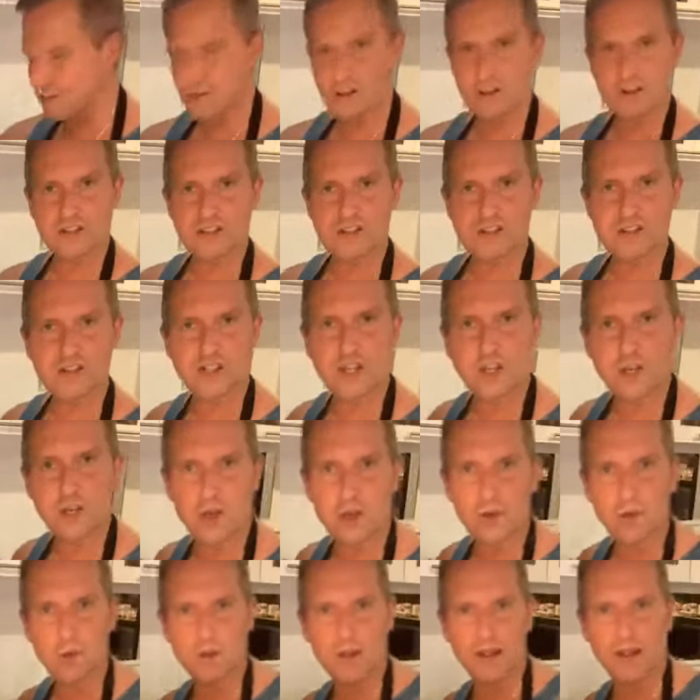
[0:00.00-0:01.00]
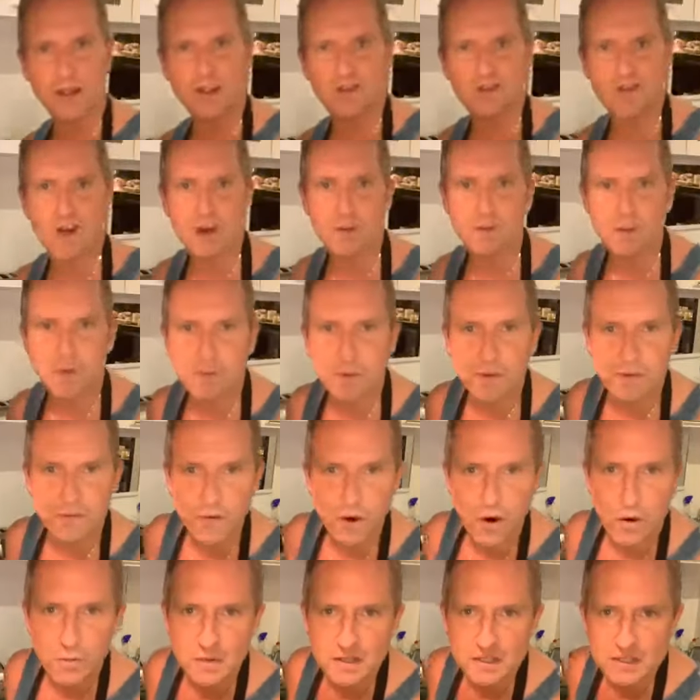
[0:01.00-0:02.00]
done 2 incredible
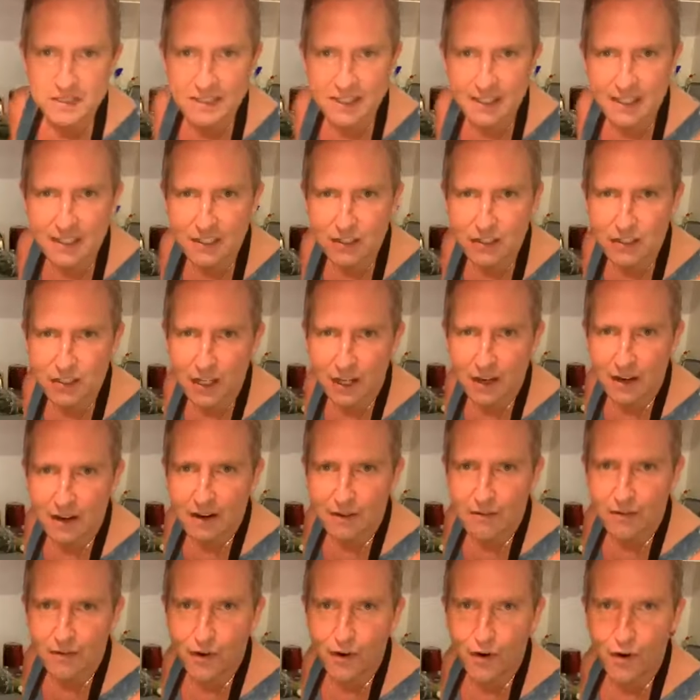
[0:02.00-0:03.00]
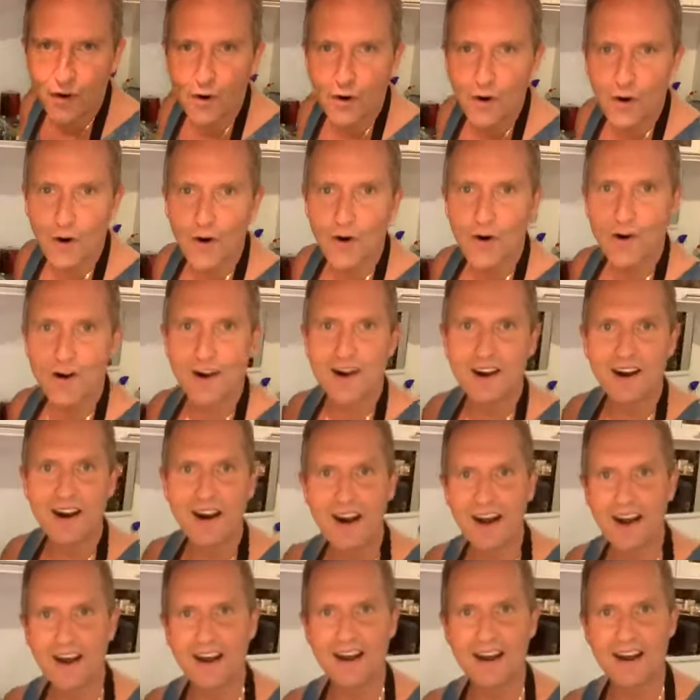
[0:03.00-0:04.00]
performances for
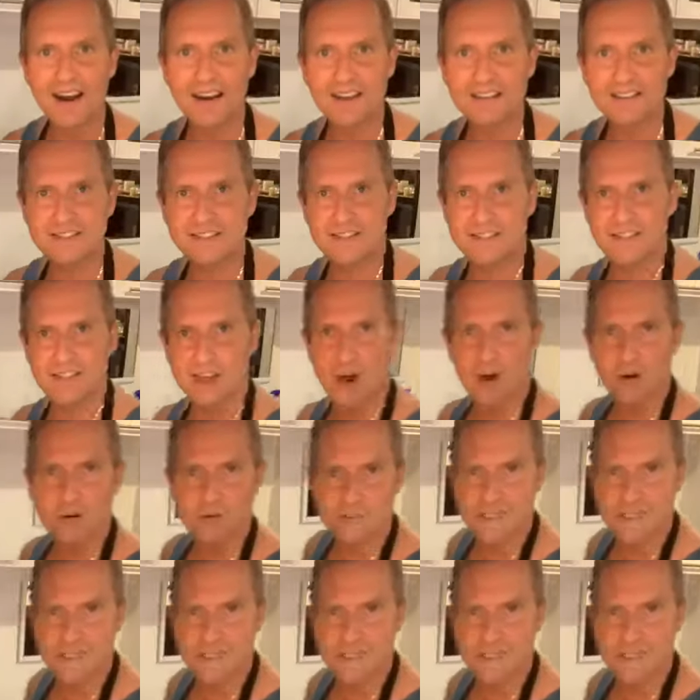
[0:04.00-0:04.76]
the whole